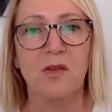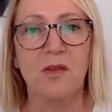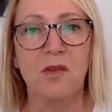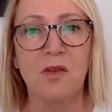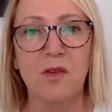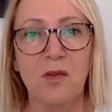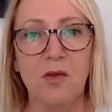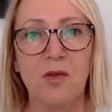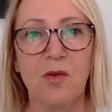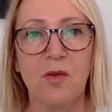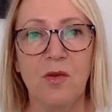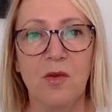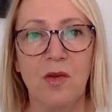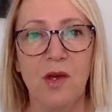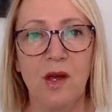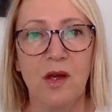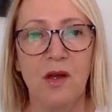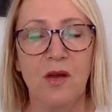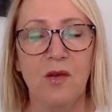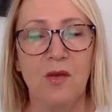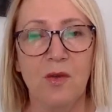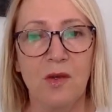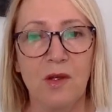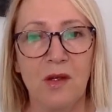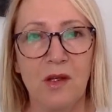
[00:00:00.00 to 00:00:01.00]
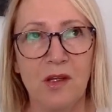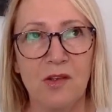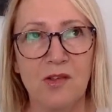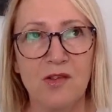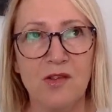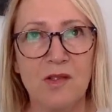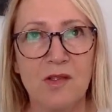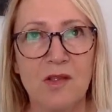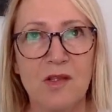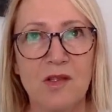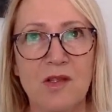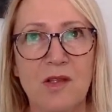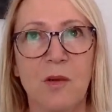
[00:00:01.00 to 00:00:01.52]
new,
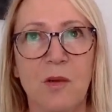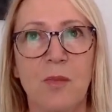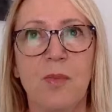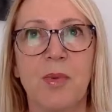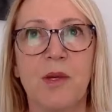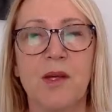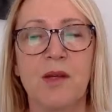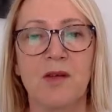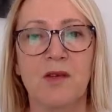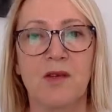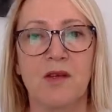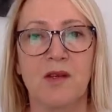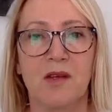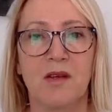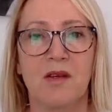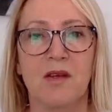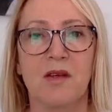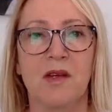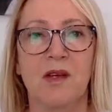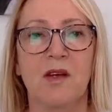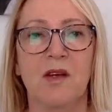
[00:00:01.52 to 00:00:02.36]
religion is a big thing.